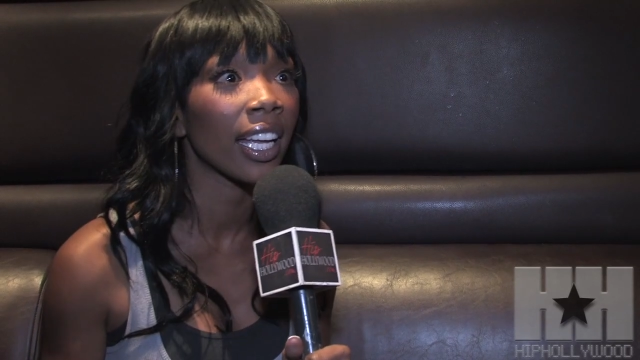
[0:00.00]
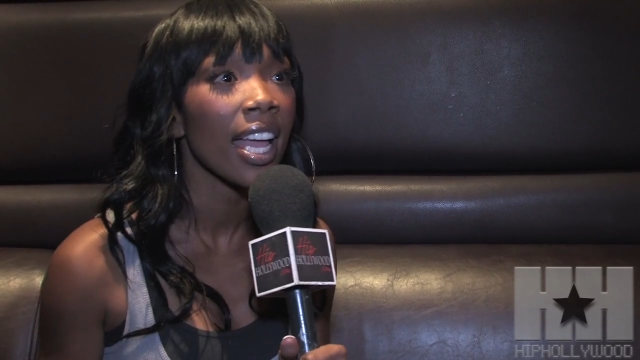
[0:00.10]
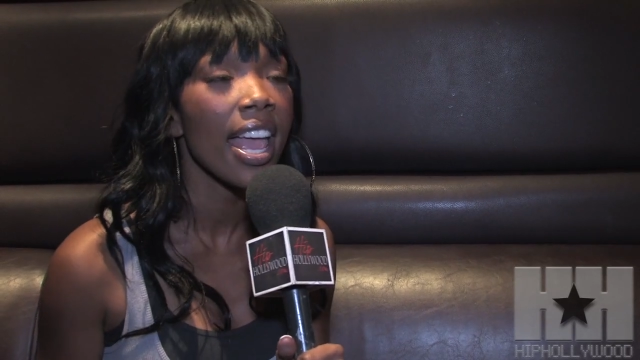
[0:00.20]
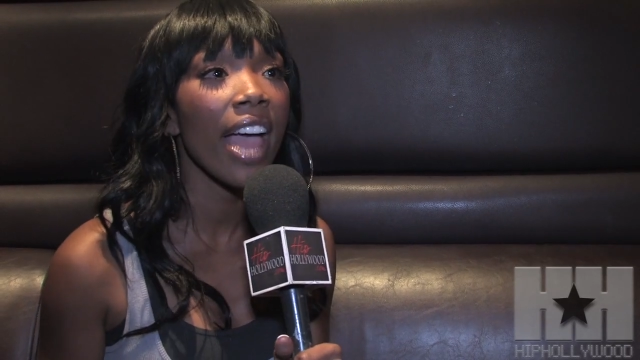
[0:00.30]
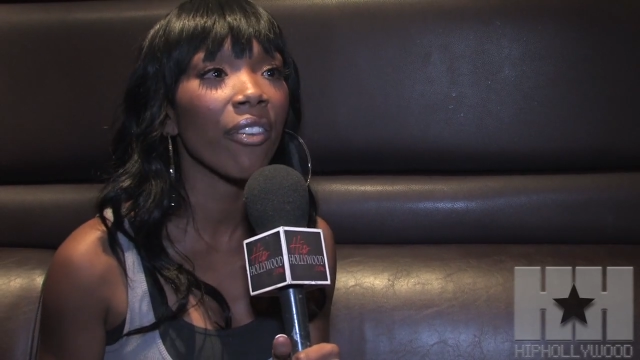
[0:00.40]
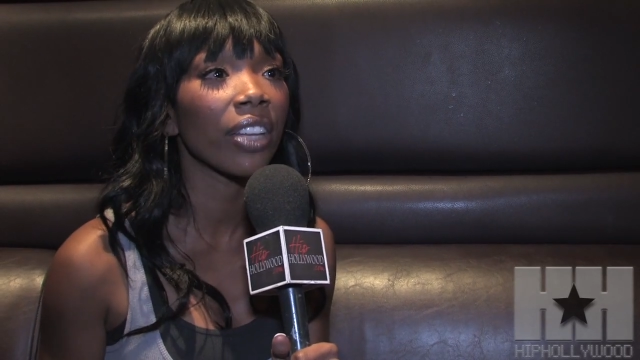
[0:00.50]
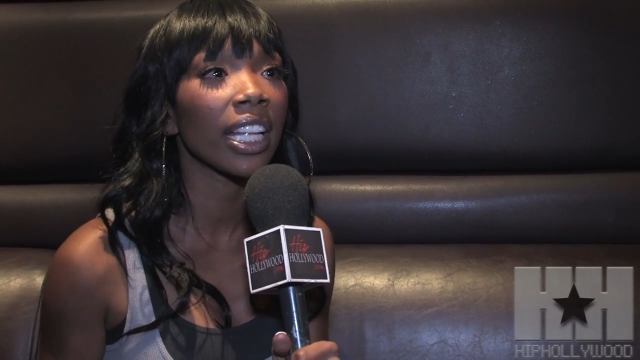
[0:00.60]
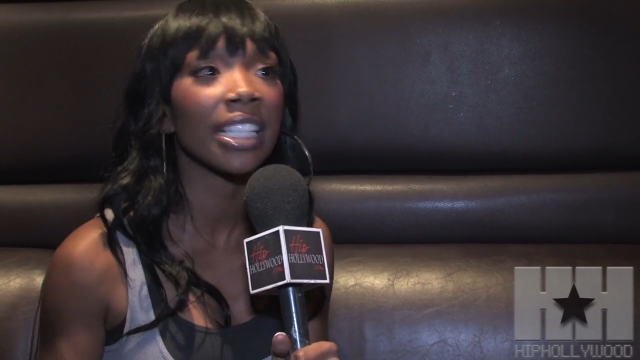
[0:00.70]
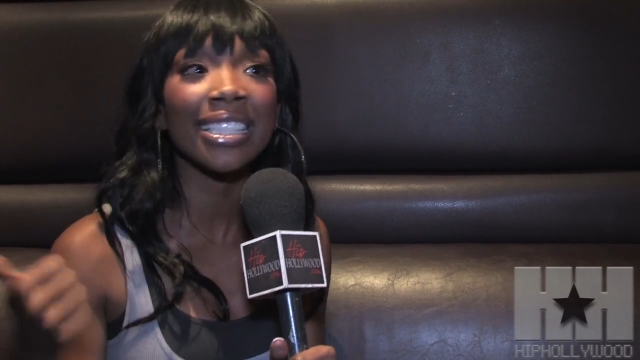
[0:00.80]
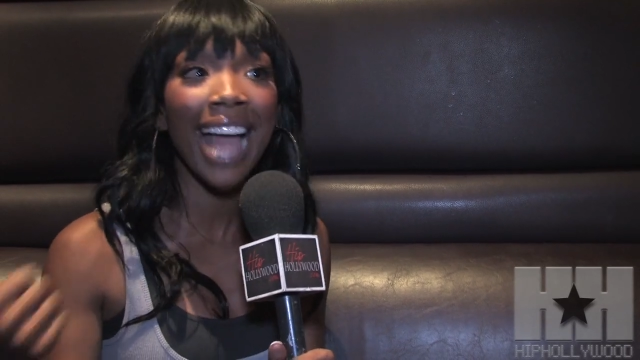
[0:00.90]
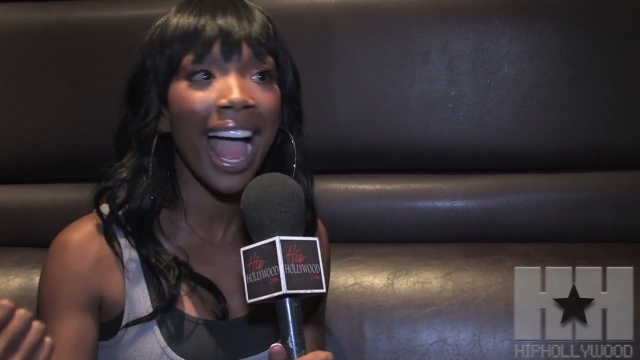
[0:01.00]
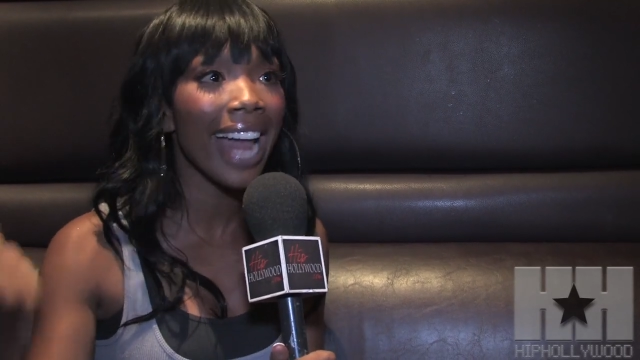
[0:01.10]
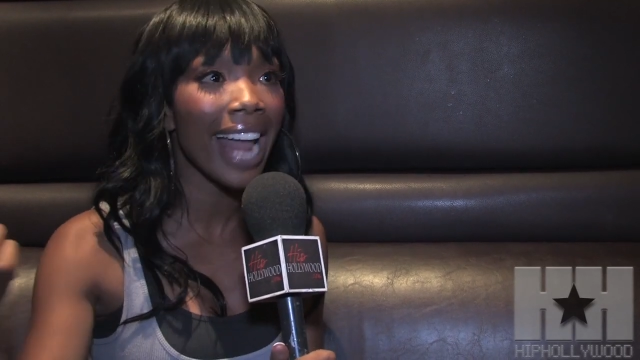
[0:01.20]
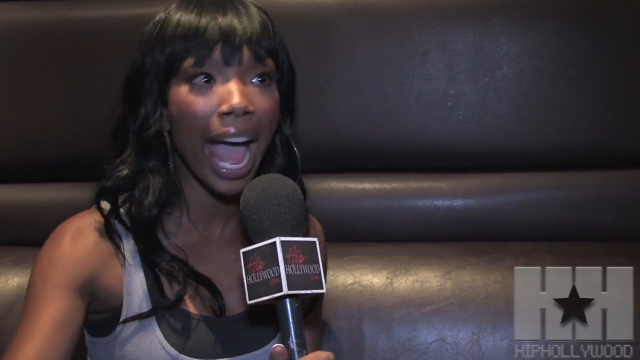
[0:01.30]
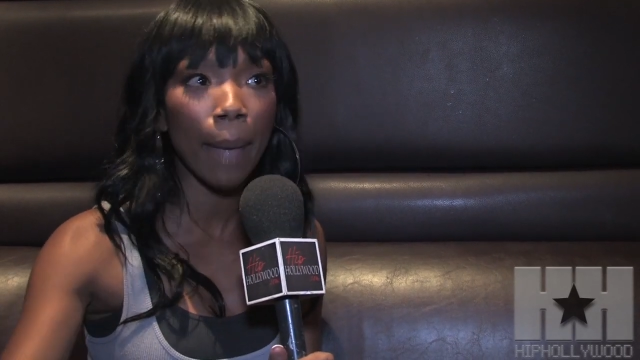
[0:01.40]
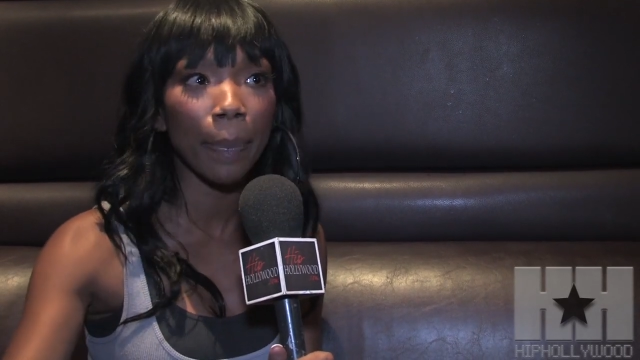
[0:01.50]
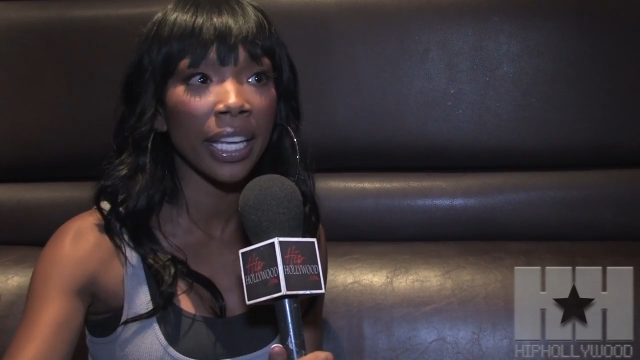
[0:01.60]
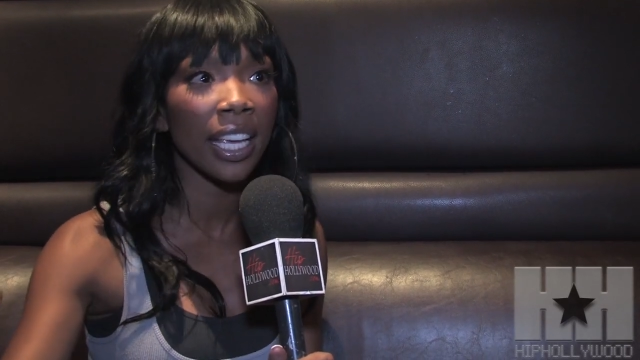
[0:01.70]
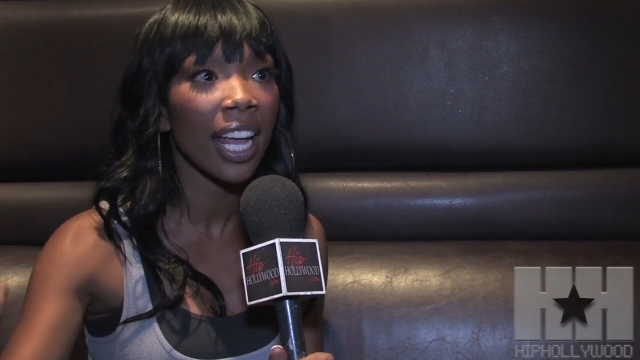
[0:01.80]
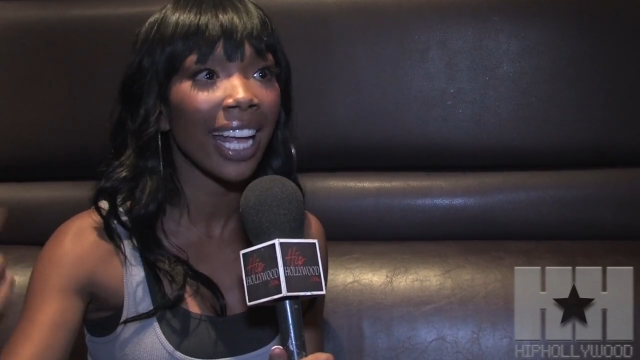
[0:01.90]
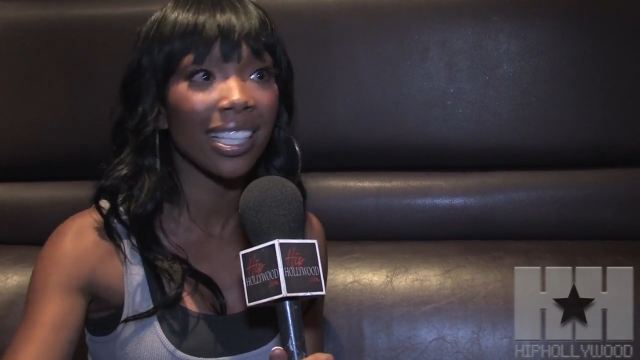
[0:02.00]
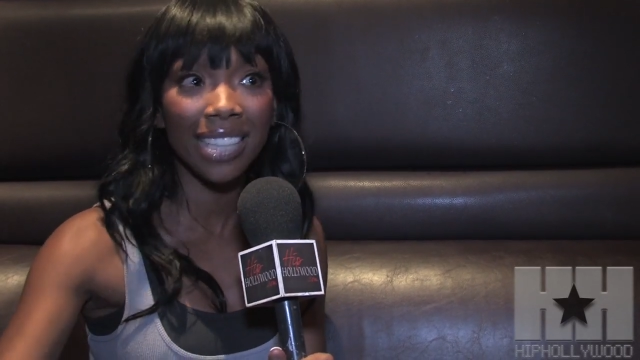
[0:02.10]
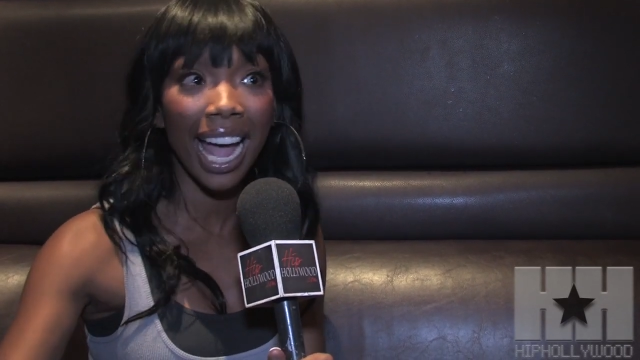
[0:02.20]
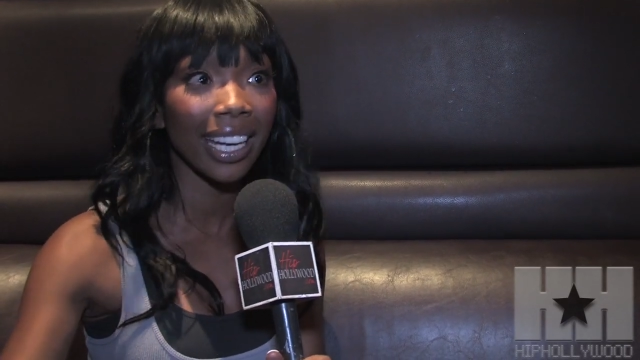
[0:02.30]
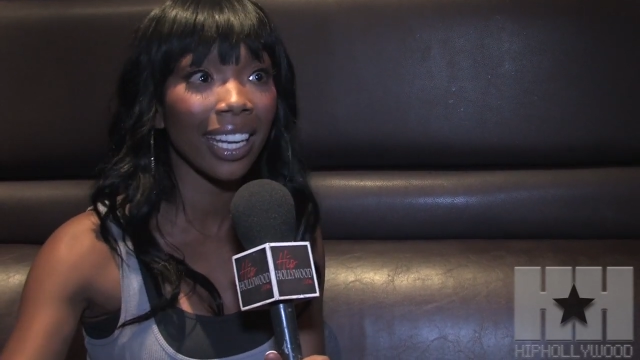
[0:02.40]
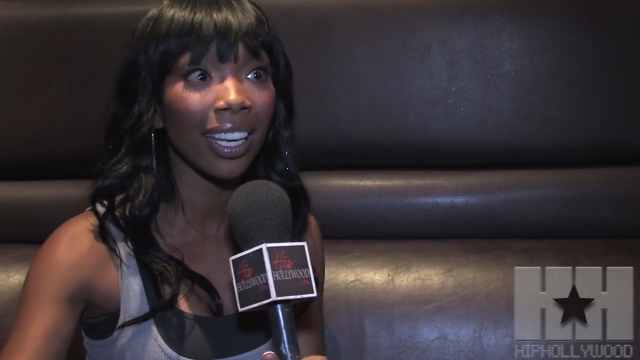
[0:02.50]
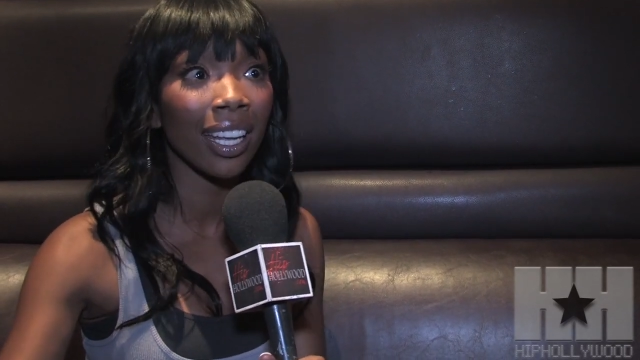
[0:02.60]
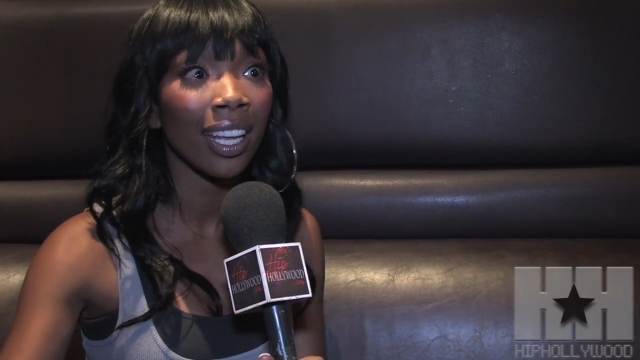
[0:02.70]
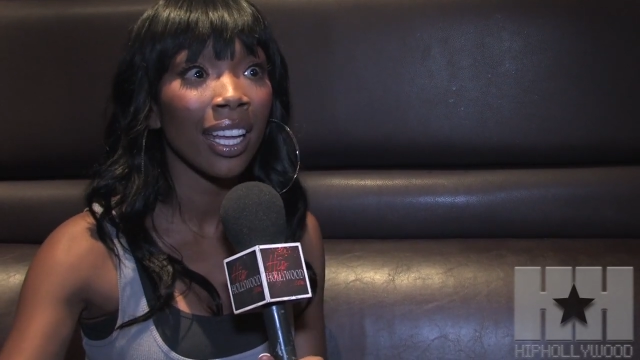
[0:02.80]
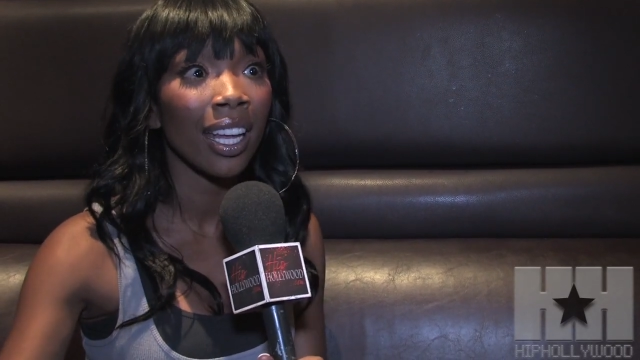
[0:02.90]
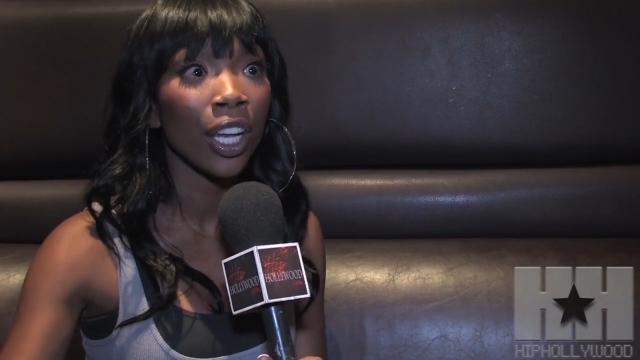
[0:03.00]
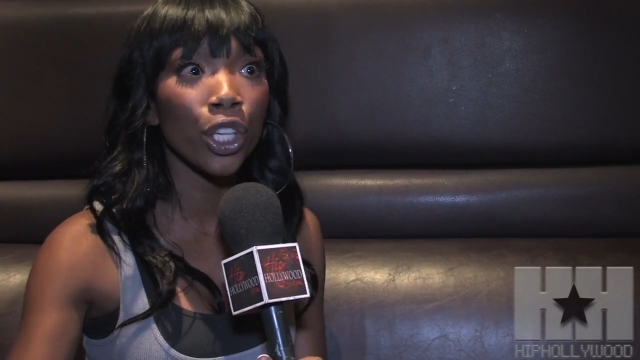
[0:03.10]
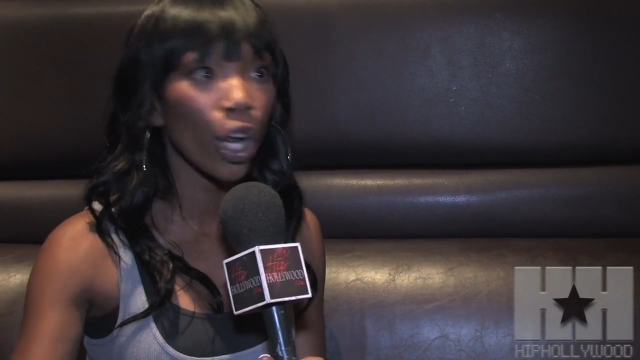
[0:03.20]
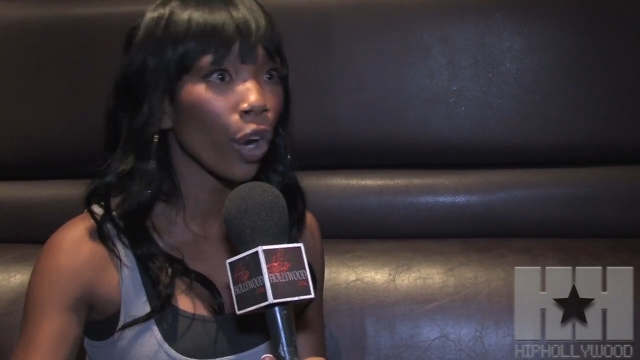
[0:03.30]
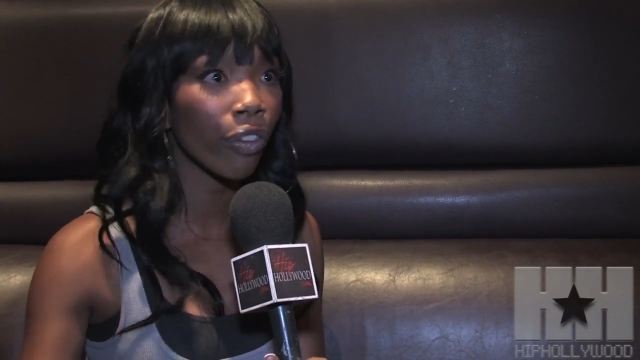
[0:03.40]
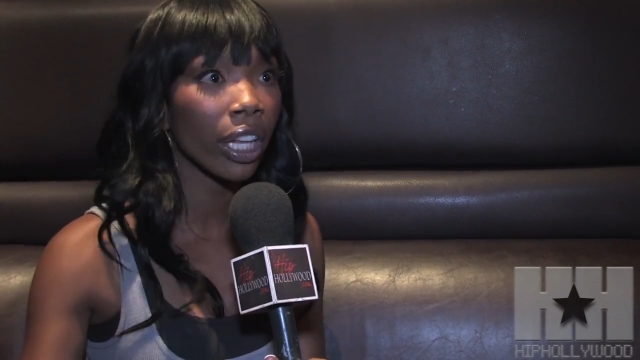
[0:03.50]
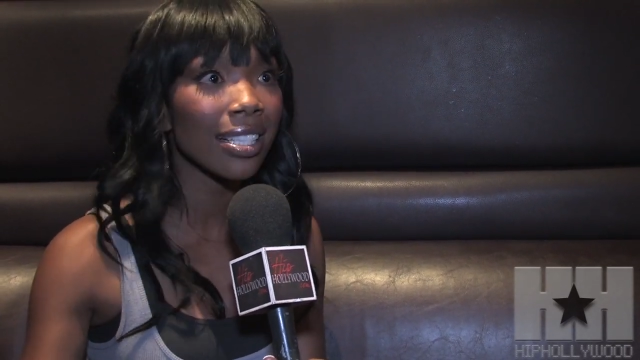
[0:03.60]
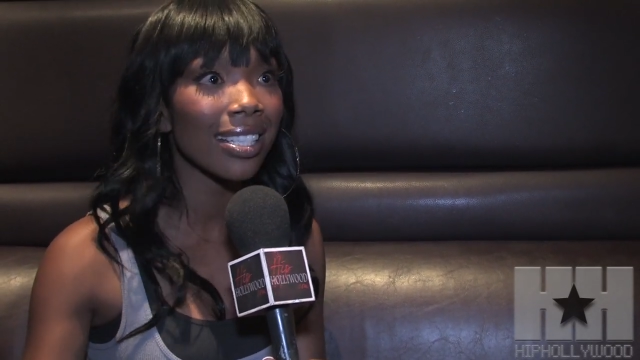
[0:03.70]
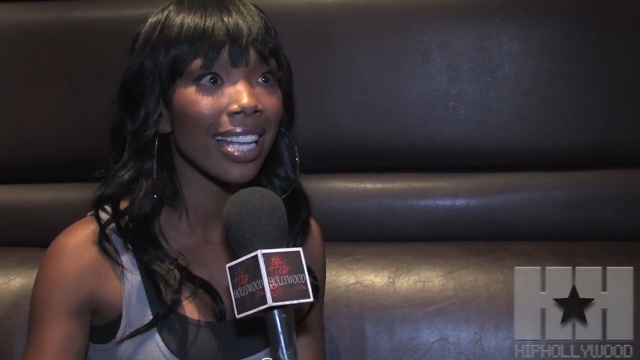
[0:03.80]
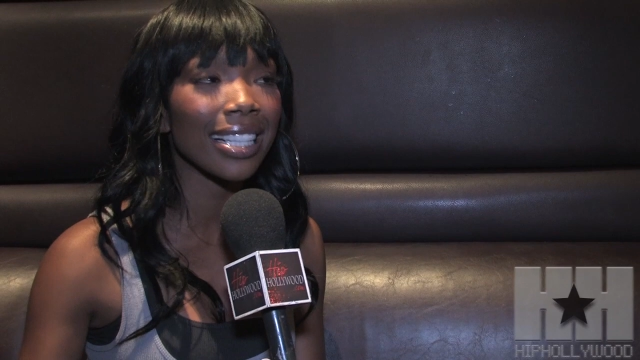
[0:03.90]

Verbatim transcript: everything. Everything. Sad, happy, excited. Exactly. Nervous.